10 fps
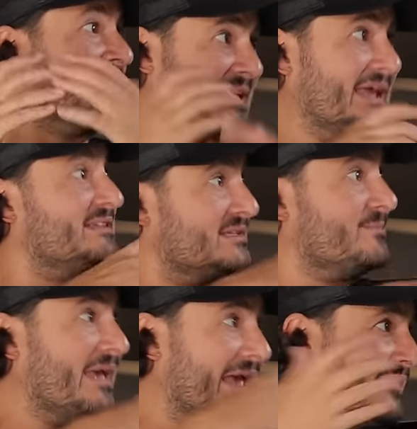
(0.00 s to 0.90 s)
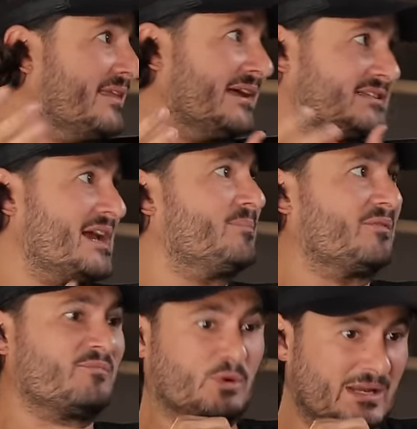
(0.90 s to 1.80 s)
can demand that type
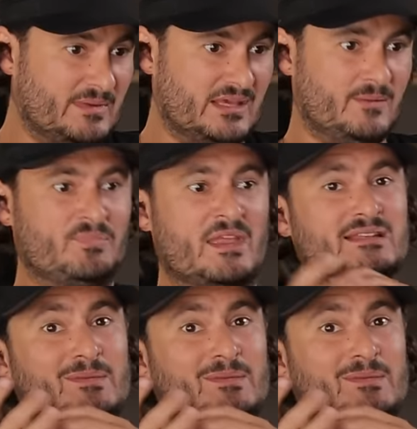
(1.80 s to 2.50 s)
of premium